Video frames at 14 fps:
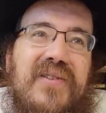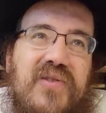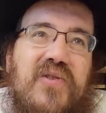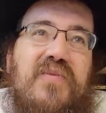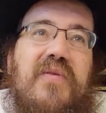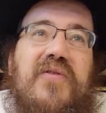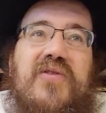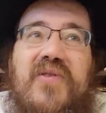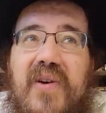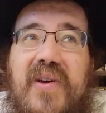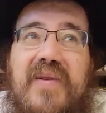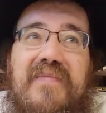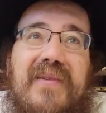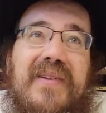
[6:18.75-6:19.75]
do
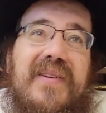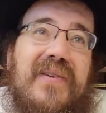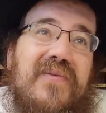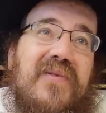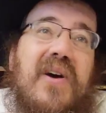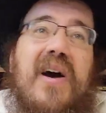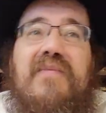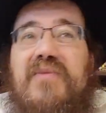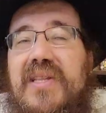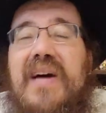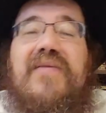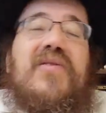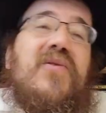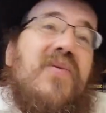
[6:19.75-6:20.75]
miftzoyim and come, we'll
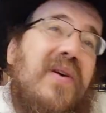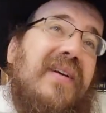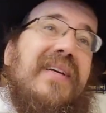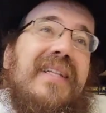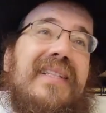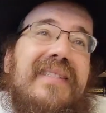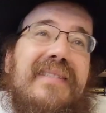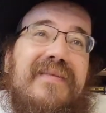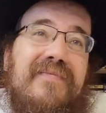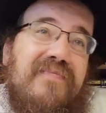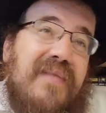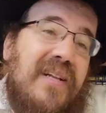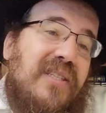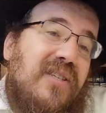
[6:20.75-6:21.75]
daven quick and
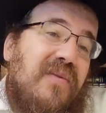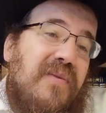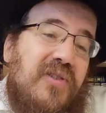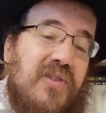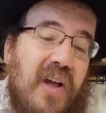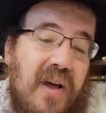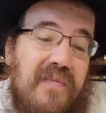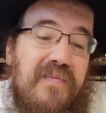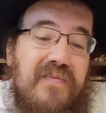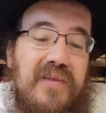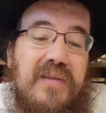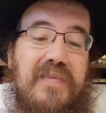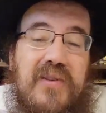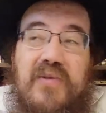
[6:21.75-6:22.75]
not so much time,
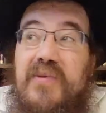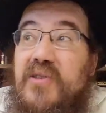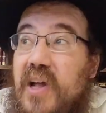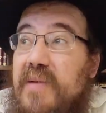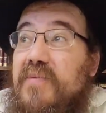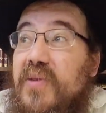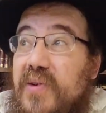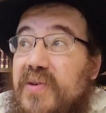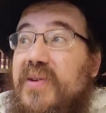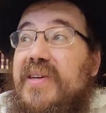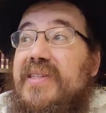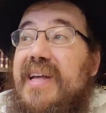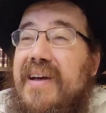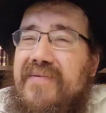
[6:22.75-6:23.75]
spend so much time
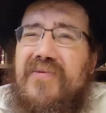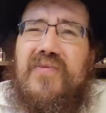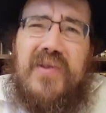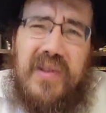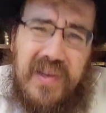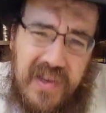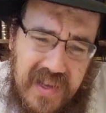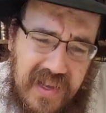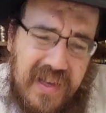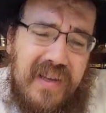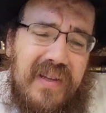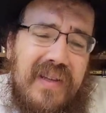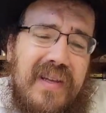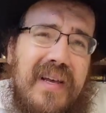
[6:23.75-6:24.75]
learning, and that really,
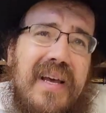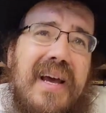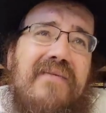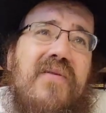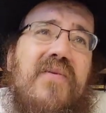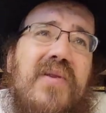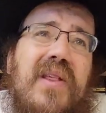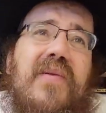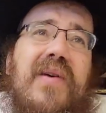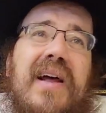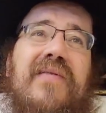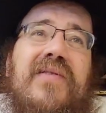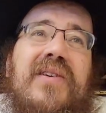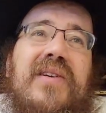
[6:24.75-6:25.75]
if we really want
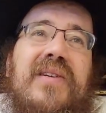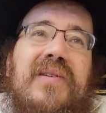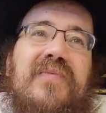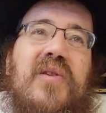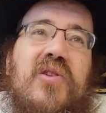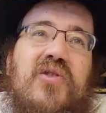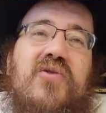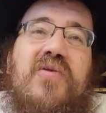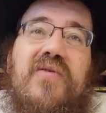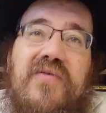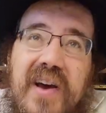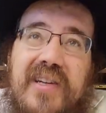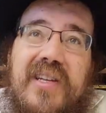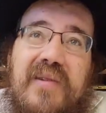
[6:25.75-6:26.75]
to have a true
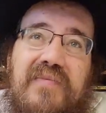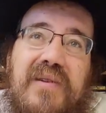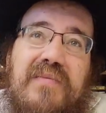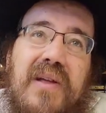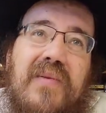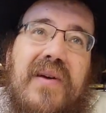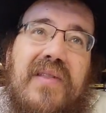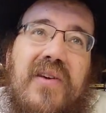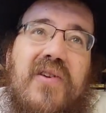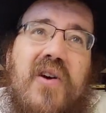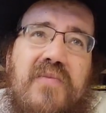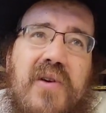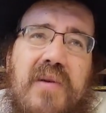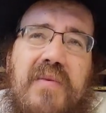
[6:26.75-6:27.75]
effect on people, like we had the
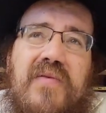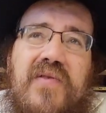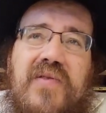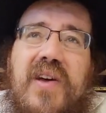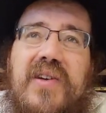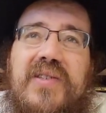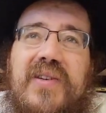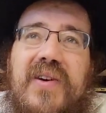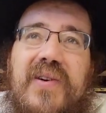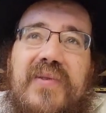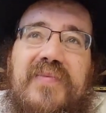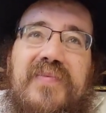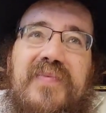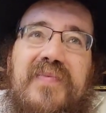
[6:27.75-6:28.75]
Yom Yom a few days ago,